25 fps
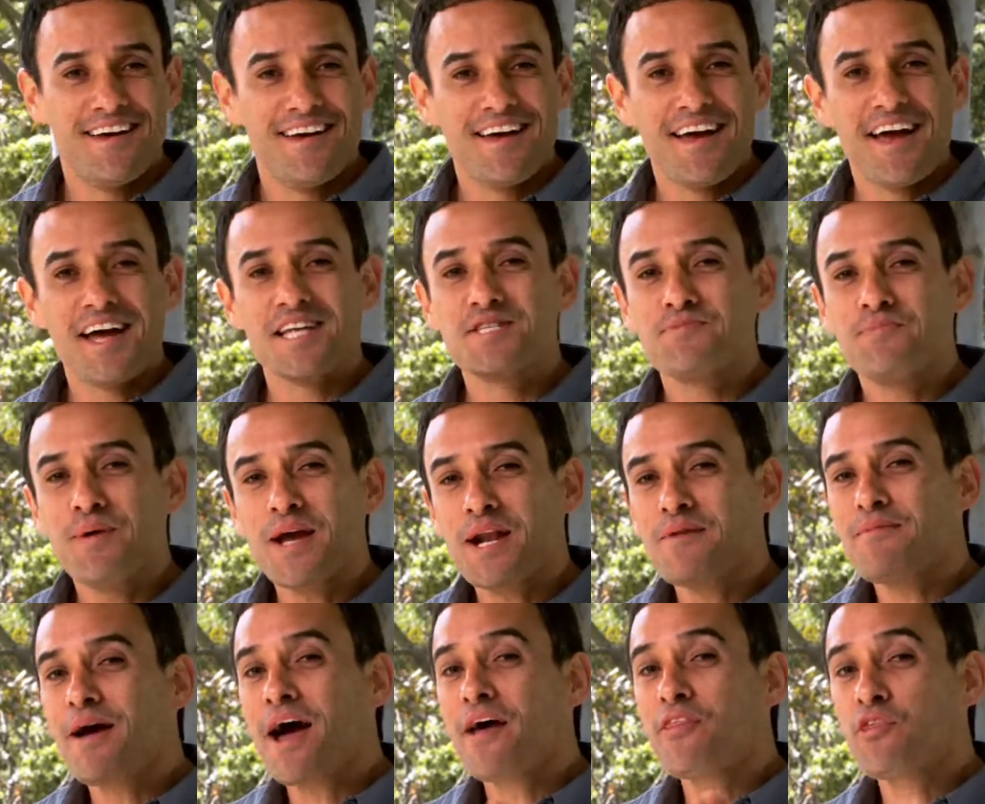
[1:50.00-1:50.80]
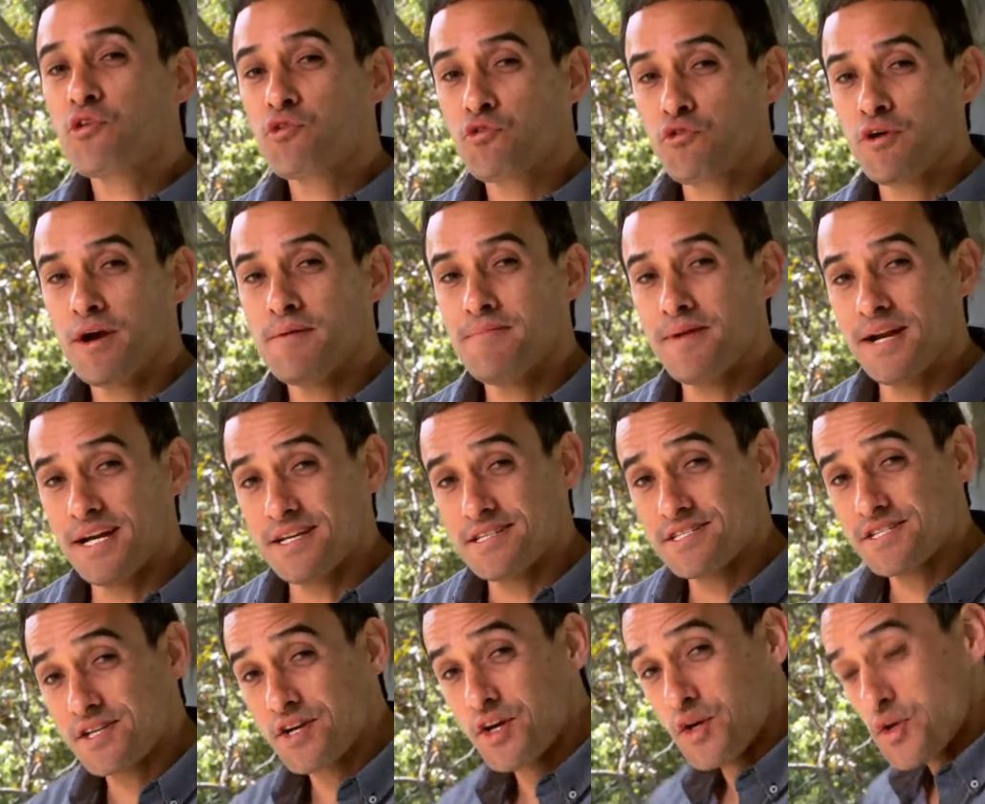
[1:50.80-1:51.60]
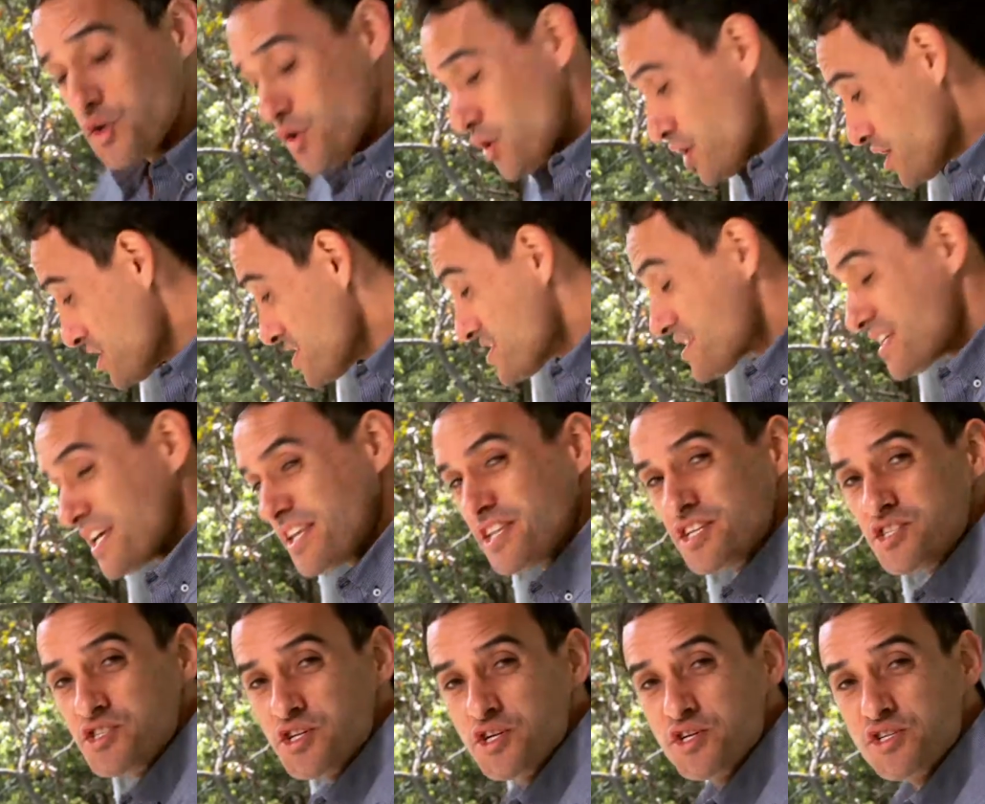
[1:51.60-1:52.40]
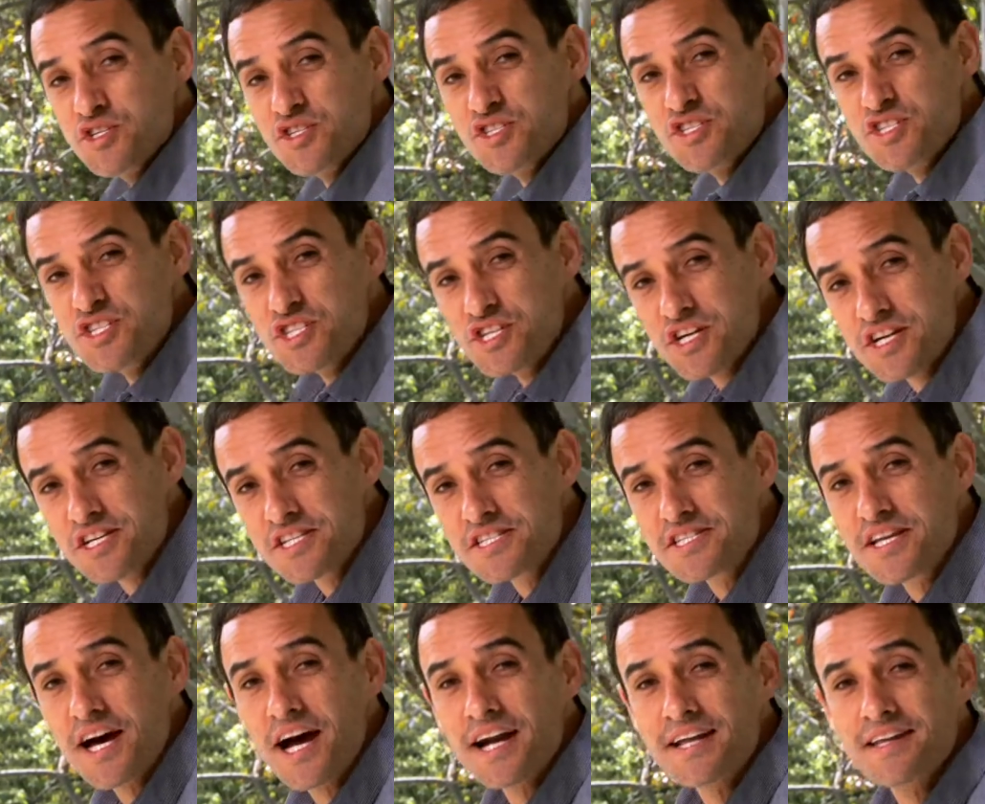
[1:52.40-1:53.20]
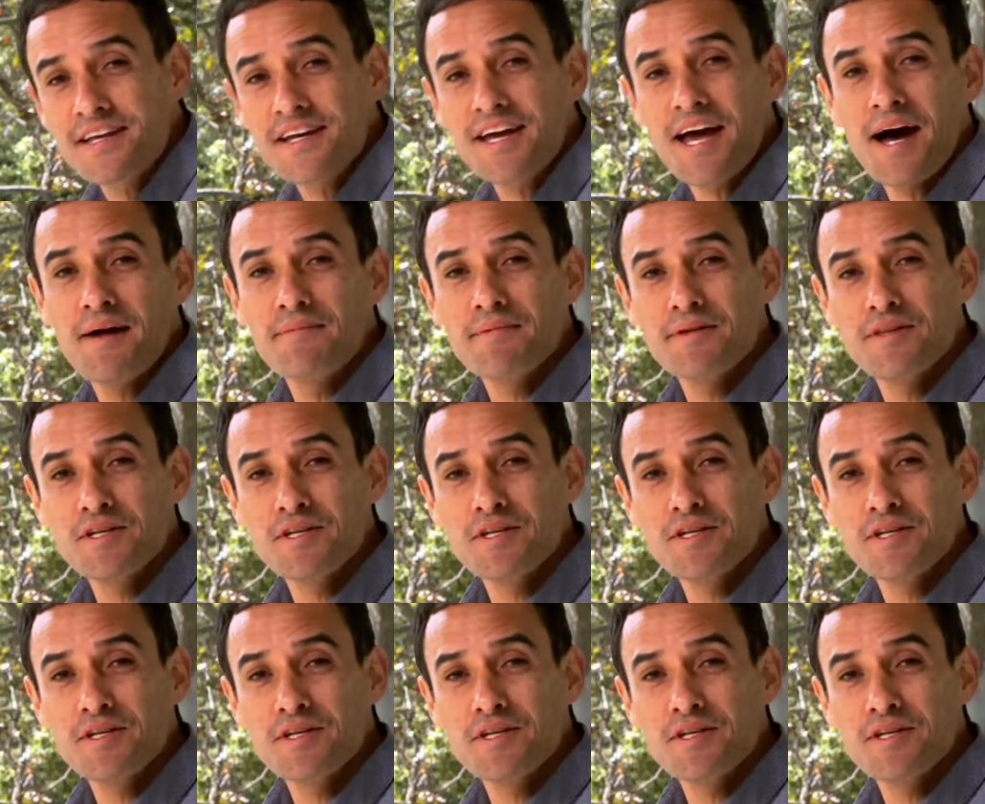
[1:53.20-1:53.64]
It's been about 3 minutes. You can see the juices just starting to come to the